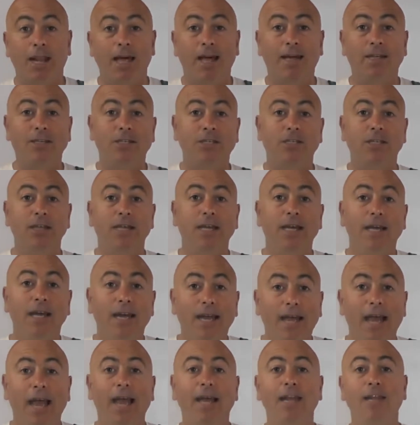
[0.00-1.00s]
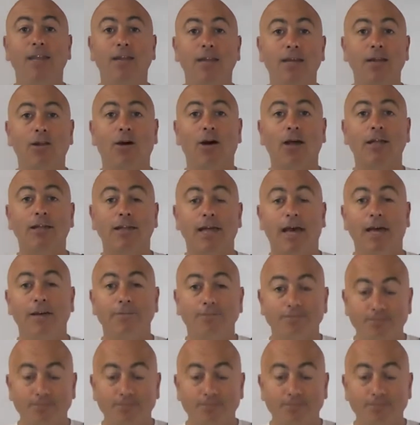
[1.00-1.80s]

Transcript: lunch, anything like that.